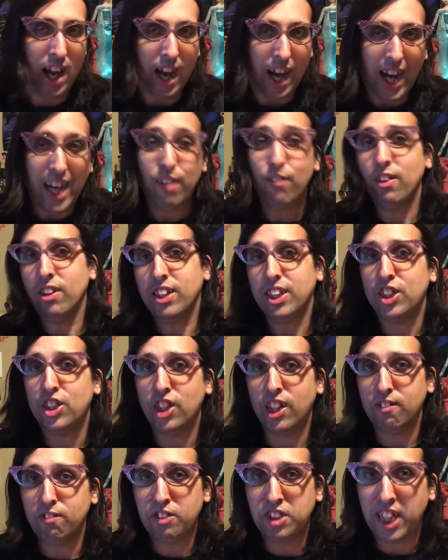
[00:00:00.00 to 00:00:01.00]
I really
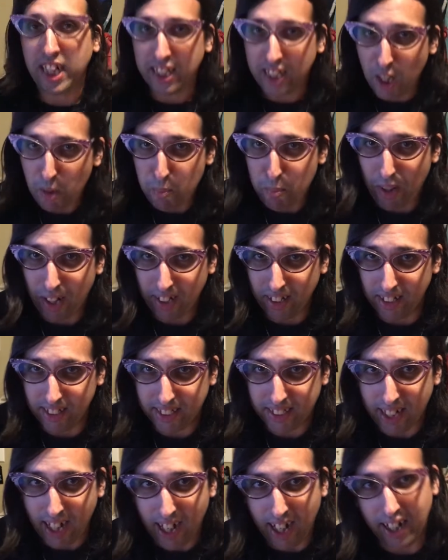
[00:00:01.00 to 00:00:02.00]
should have checked up on
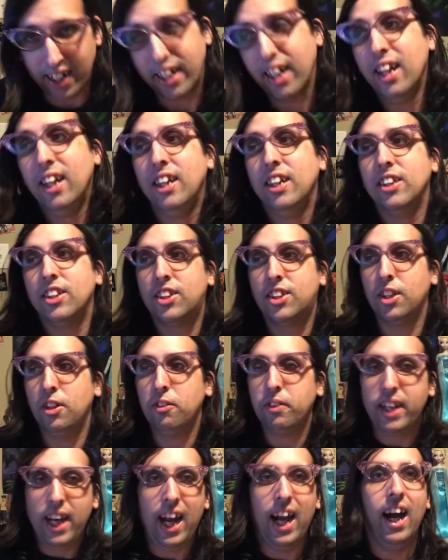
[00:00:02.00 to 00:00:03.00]
this guy.
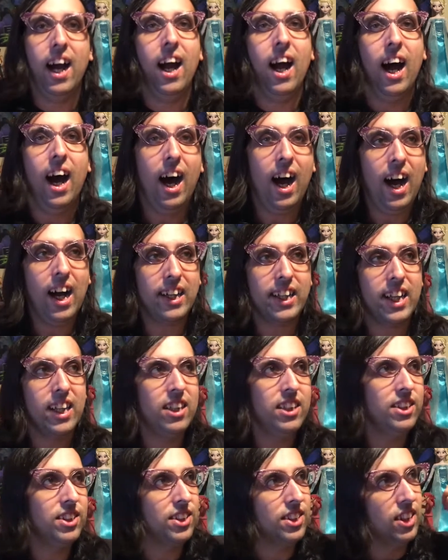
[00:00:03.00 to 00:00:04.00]
So yeah,
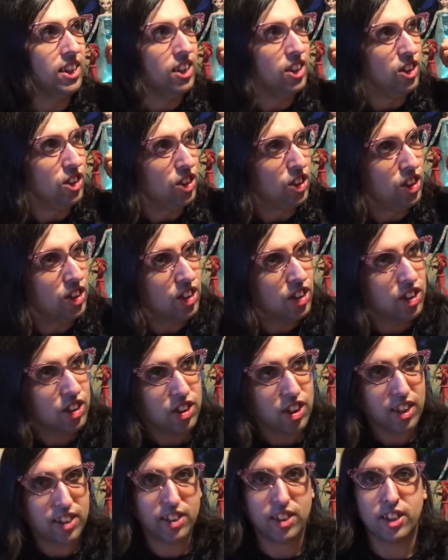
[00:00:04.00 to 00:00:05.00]
Oculus,
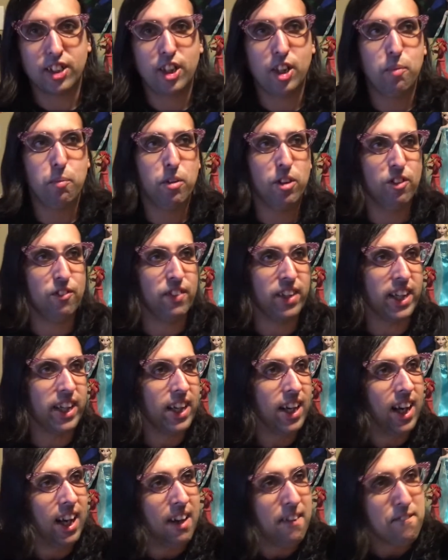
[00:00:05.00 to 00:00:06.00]
such a good
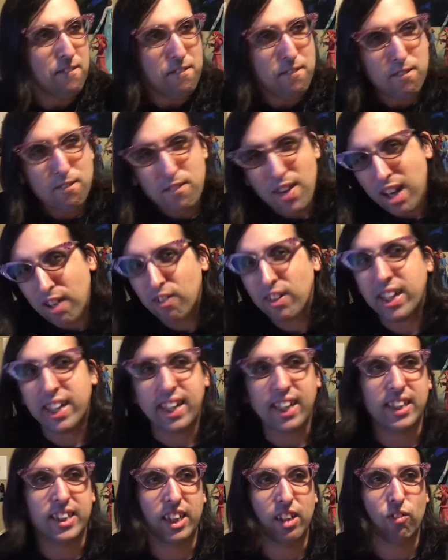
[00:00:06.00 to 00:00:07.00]
movie, very
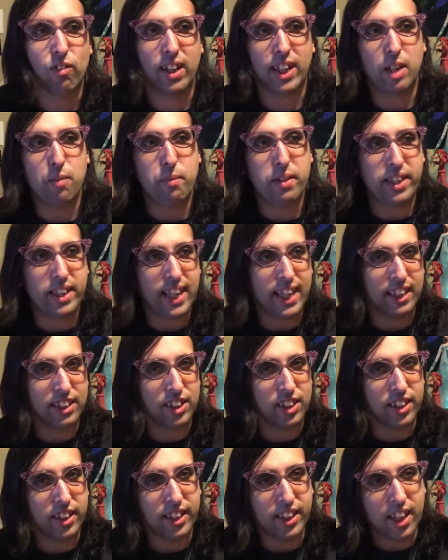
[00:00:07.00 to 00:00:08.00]
easy
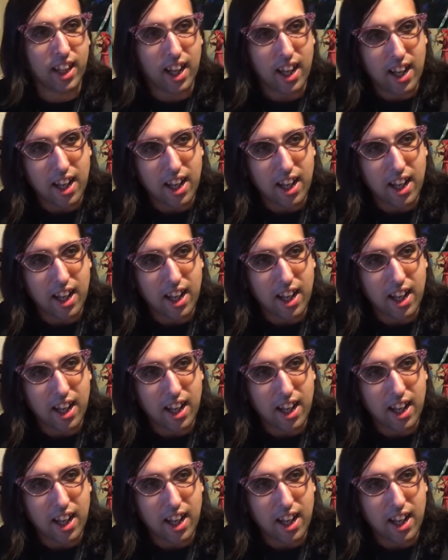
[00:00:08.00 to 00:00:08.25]
recommendation.